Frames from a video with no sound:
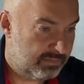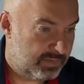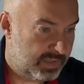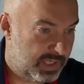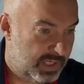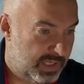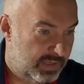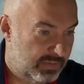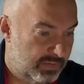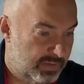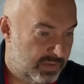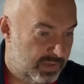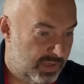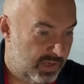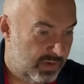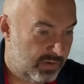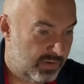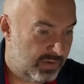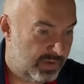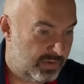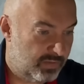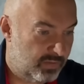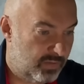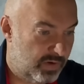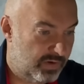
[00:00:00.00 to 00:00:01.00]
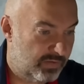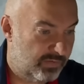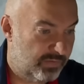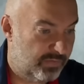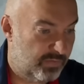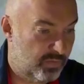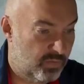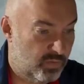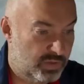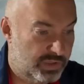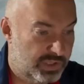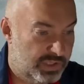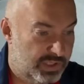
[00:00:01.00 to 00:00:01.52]
Keeps going.
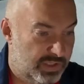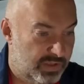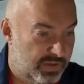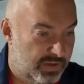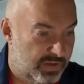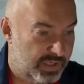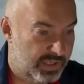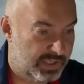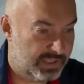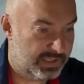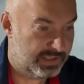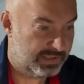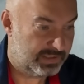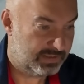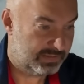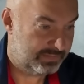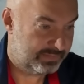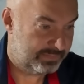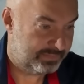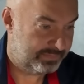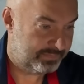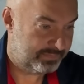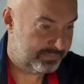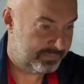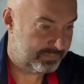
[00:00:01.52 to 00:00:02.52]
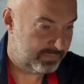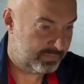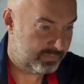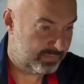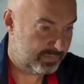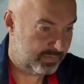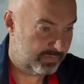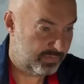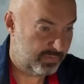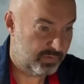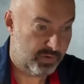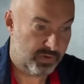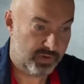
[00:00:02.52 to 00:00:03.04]
149.
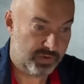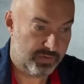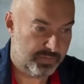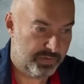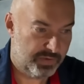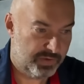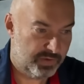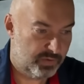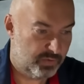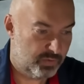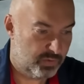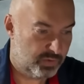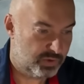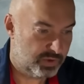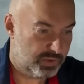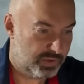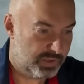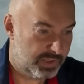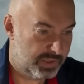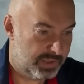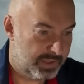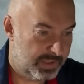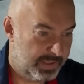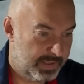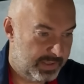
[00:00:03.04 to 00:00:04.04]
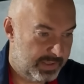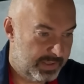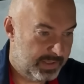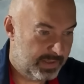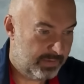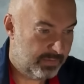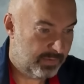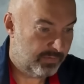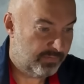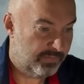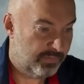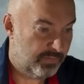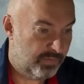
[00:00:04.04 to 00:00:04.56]
I feel like I'm at an auction.
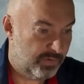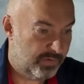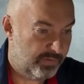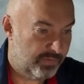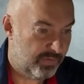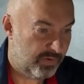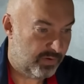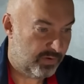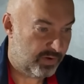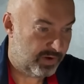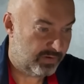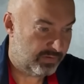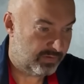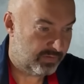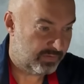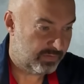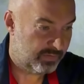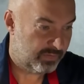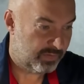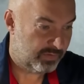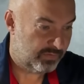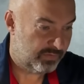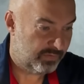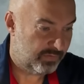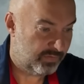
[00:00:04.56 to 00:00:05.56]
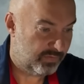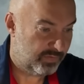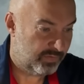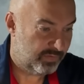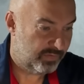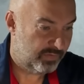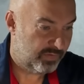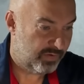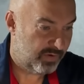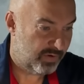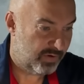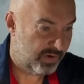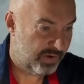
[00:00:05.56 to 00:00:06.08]
145,
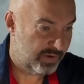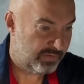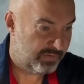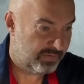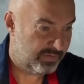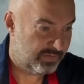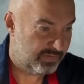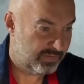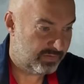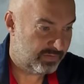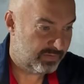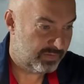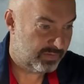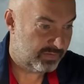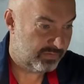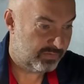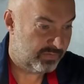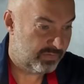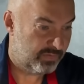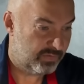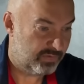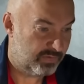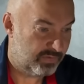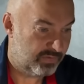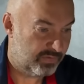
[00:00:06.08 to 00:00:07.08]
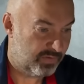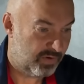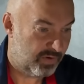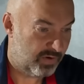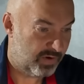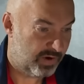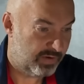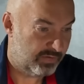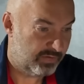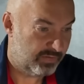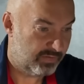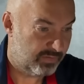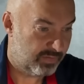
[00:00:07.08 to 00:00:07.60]
145,
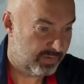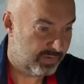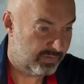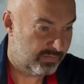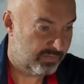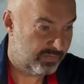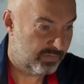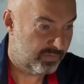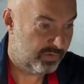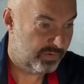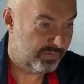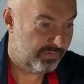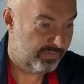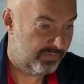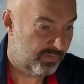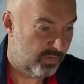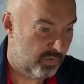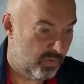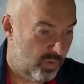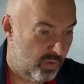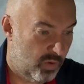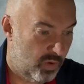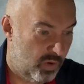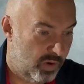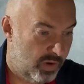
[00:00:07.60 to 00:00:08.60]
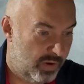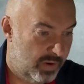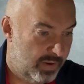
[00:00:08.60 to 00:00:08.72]
145, 144.